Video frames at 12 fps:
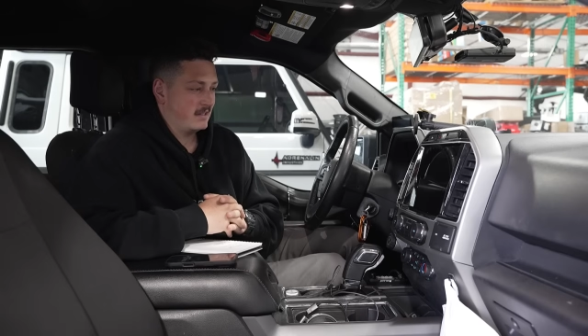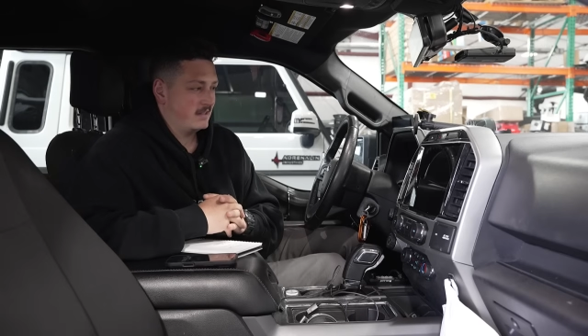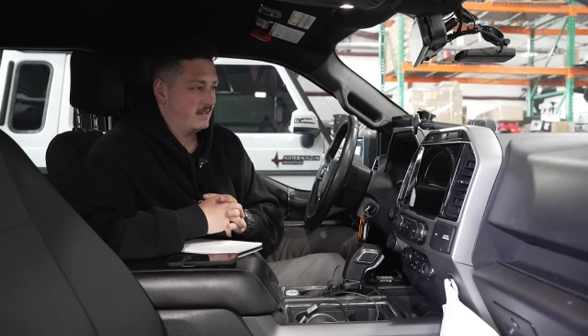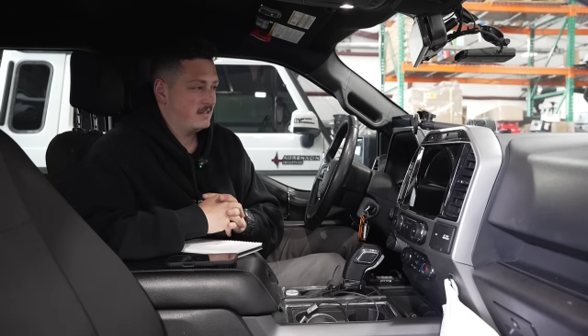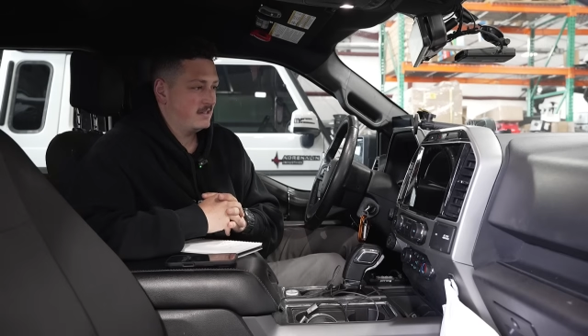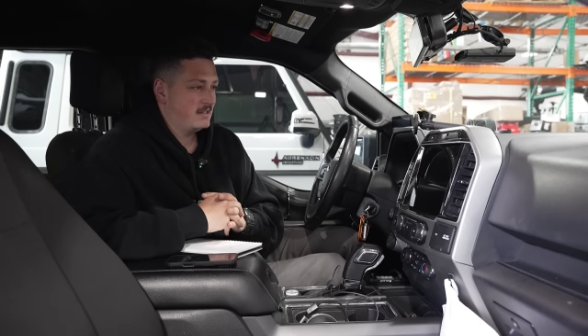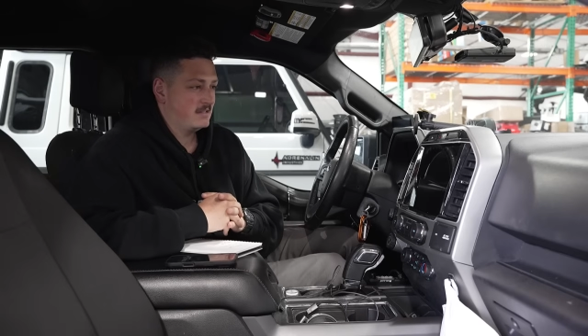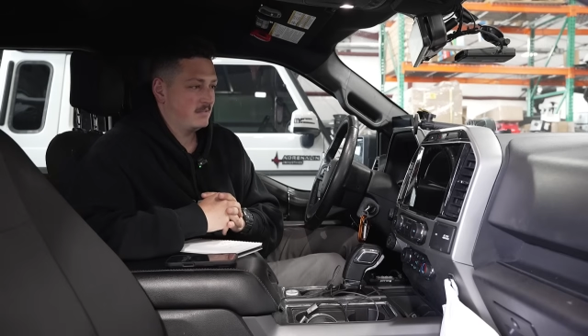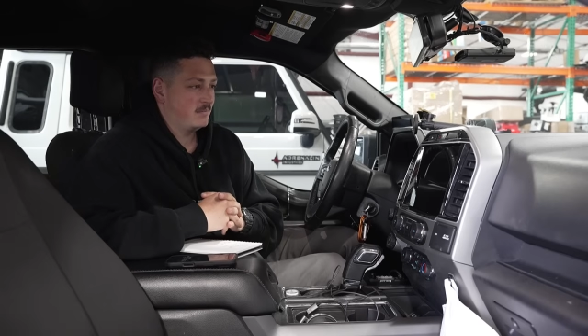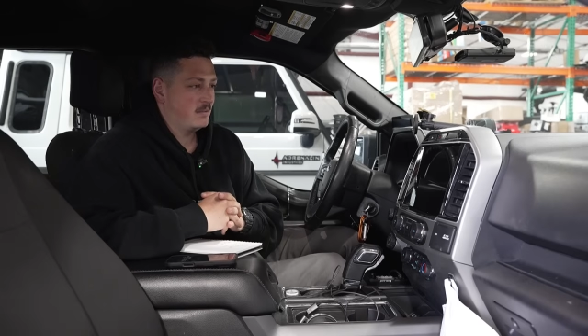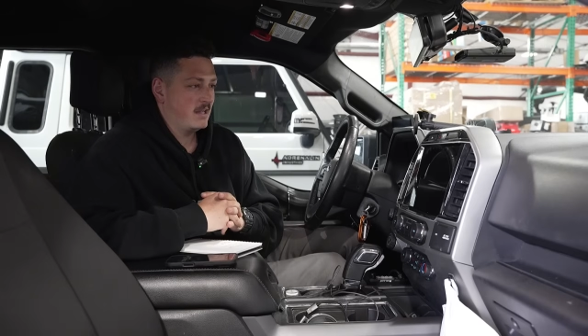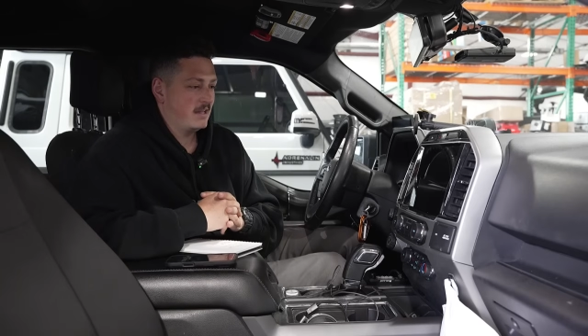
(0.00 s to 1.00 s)
Like, this has
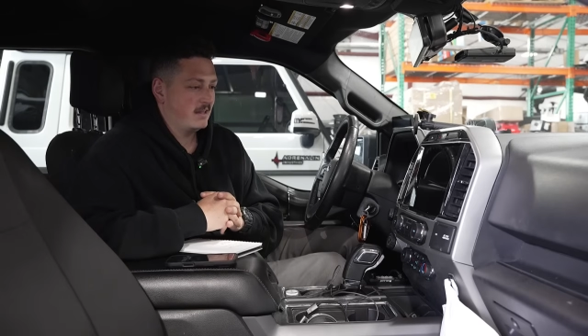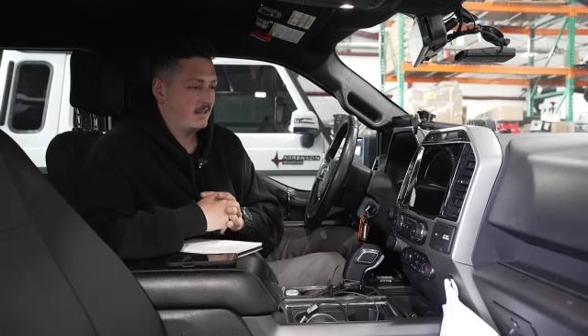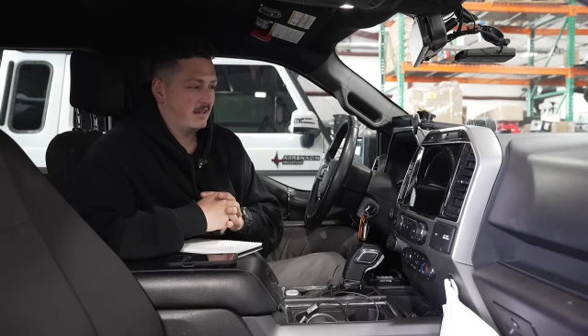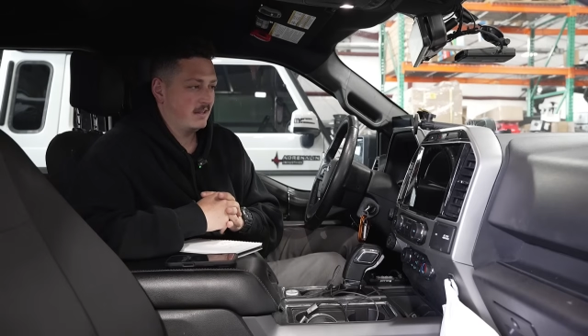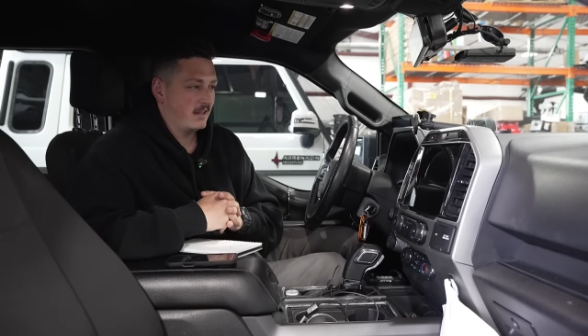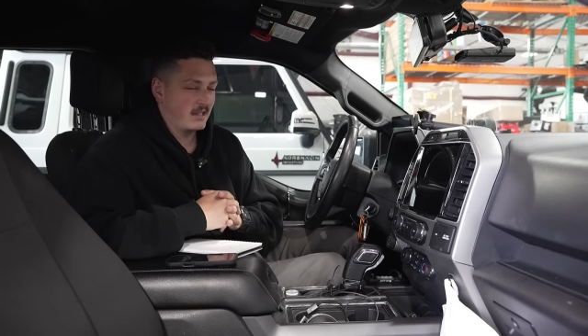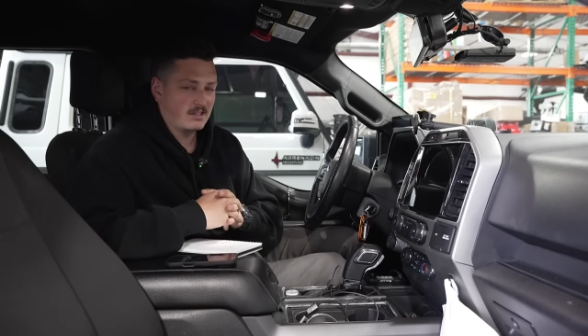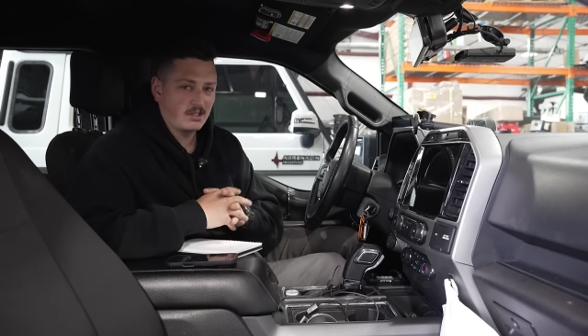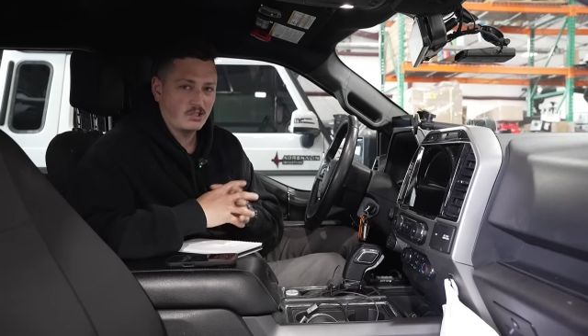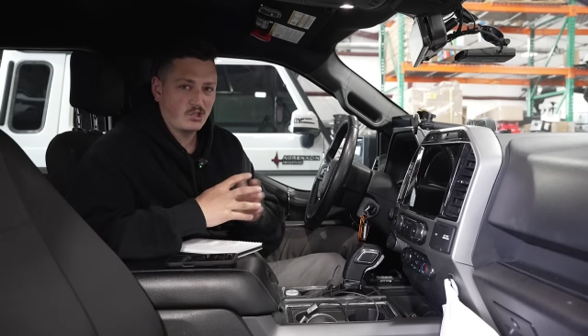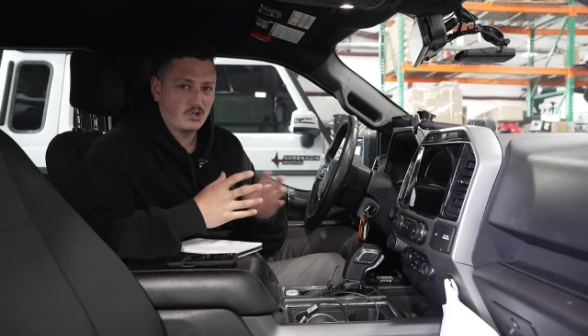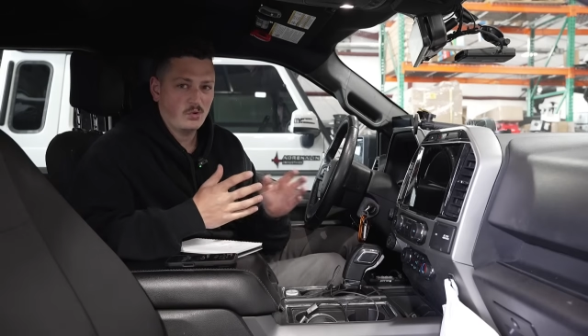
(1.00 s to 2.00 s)
been like
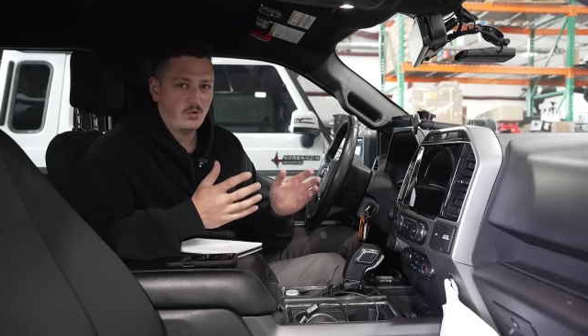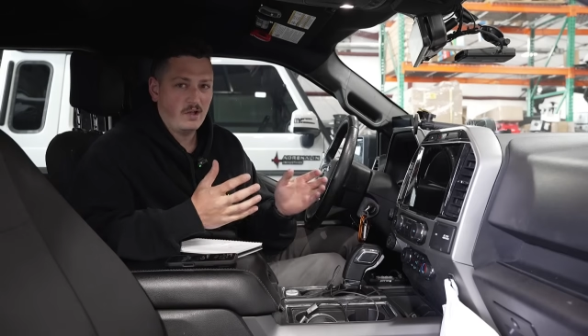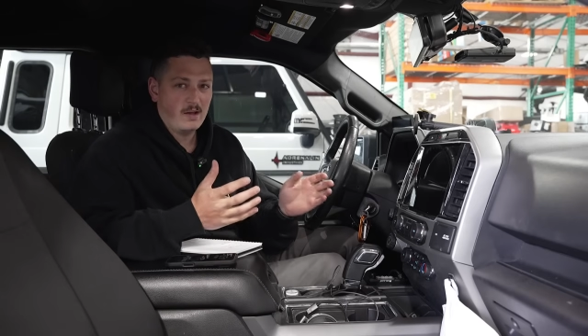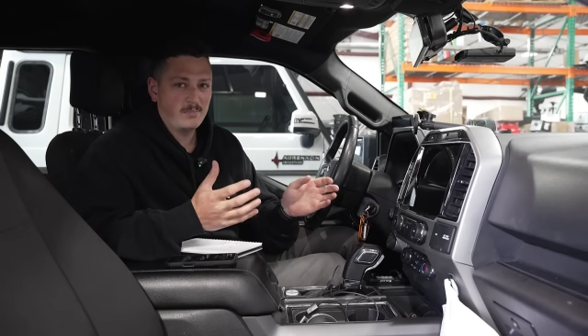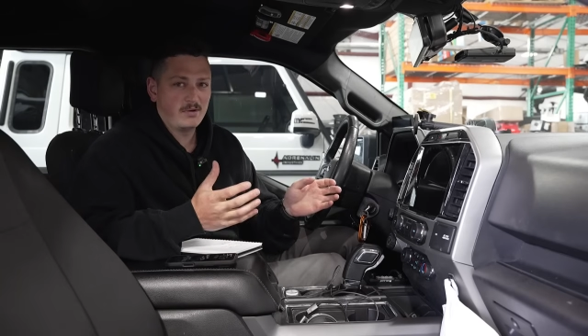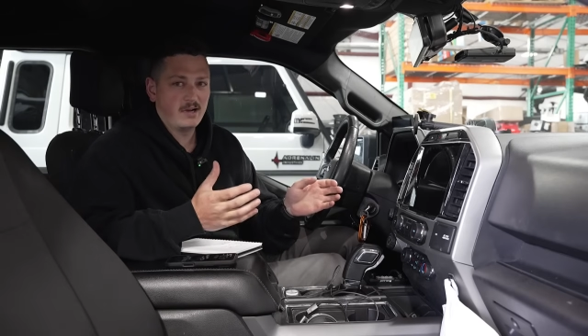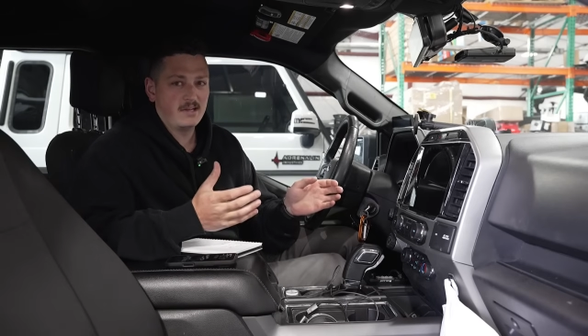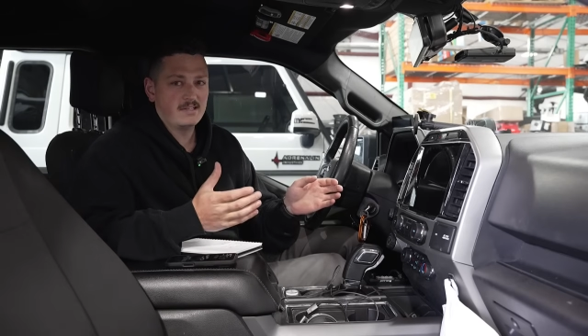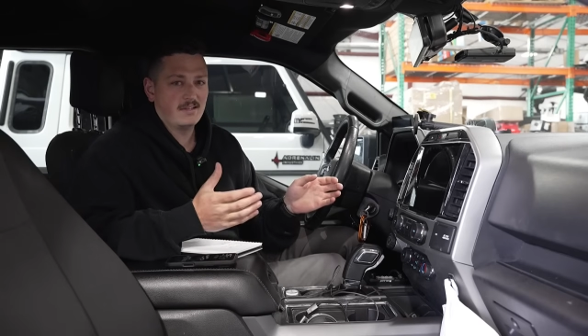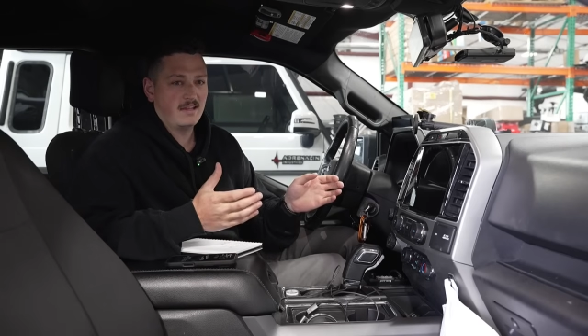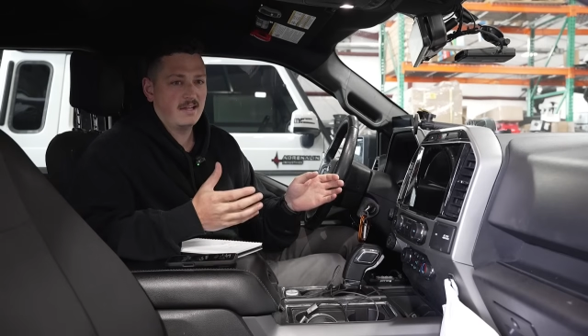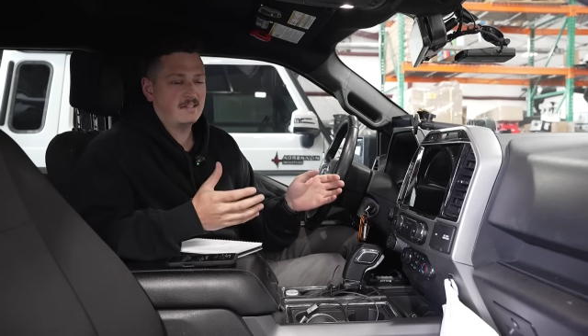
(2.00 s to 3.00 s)
such a cool upgrade
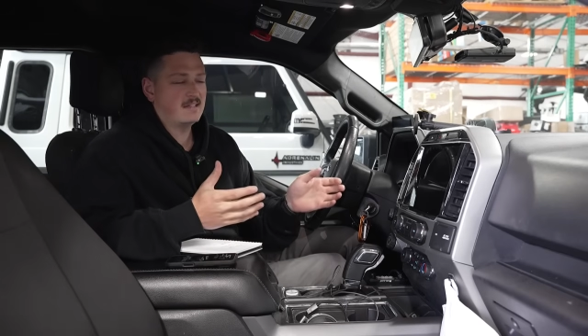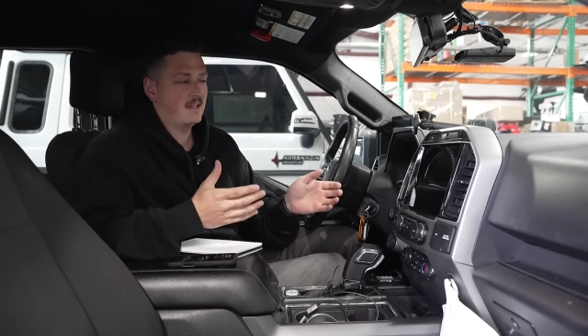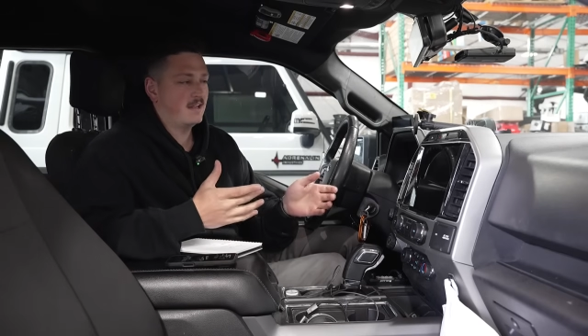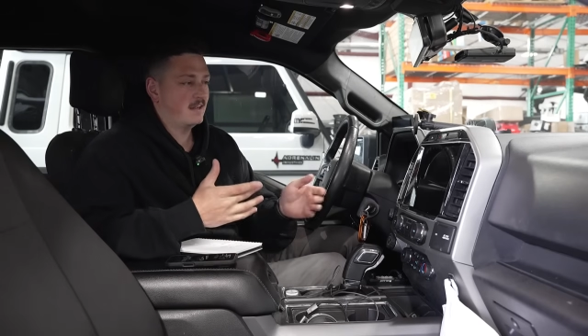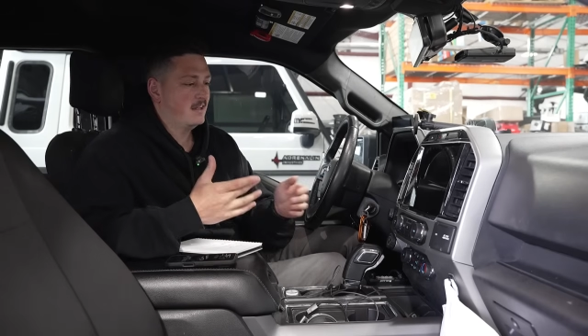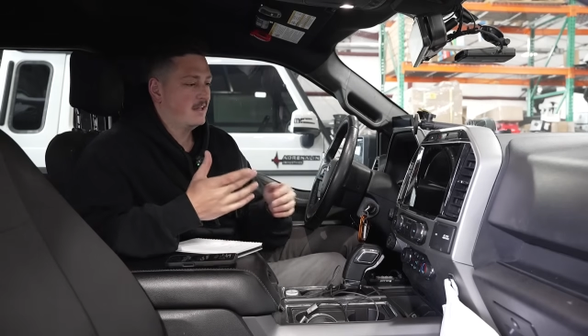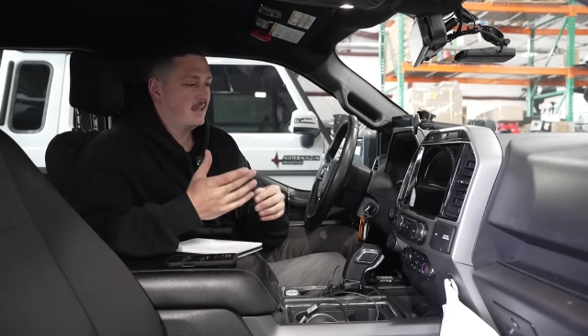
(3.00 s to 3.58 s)
to like take